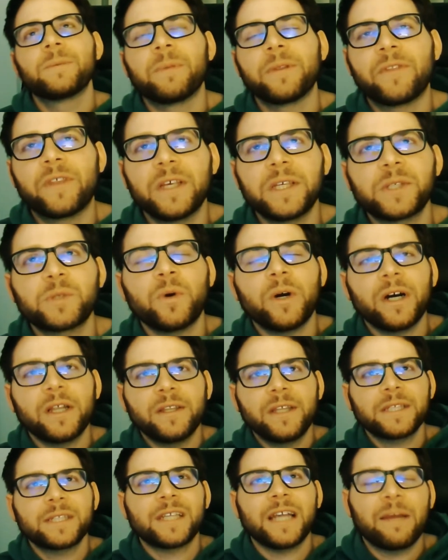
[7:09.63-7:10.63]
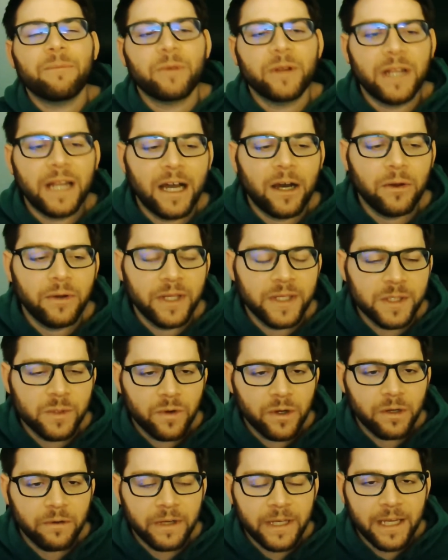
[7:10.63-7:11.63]
But this time renown
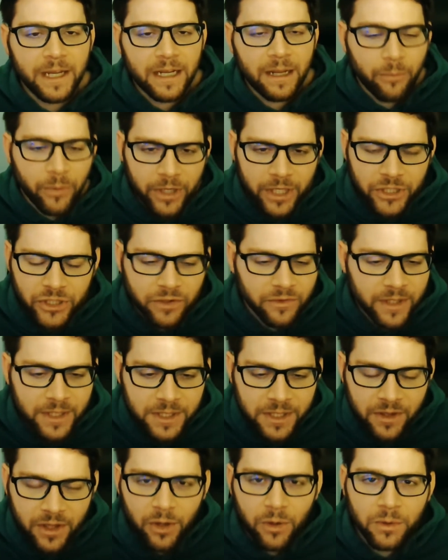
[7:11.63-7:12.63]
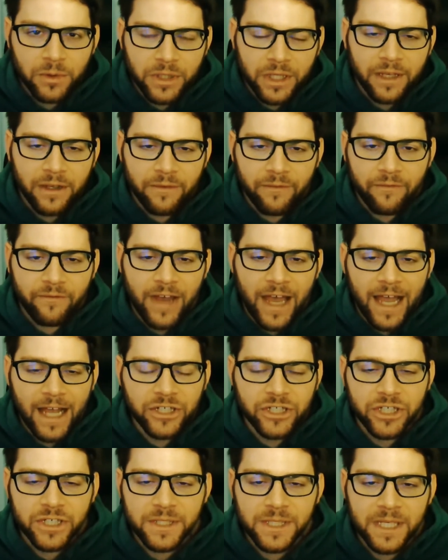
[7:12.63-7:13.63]
is literally, and I'm pretty sure these are the only
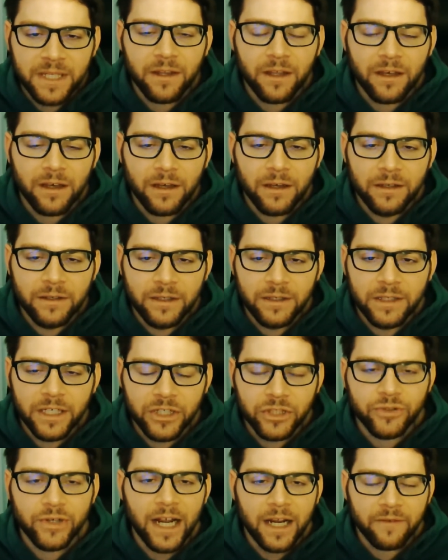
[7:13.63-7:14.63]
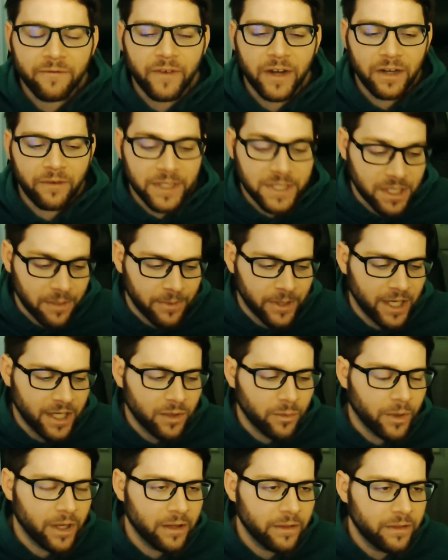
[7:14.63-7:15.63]
factions in Dragonflight, at least to
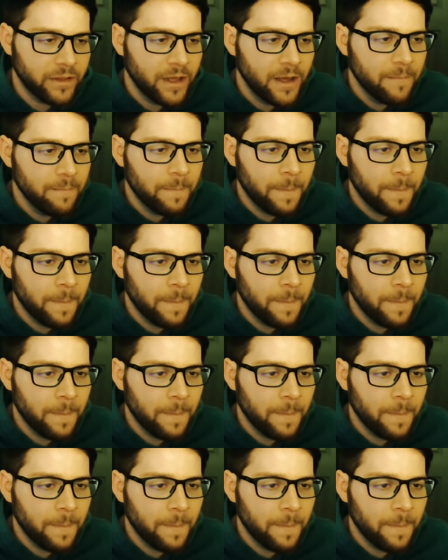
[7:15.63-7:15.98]
begin with.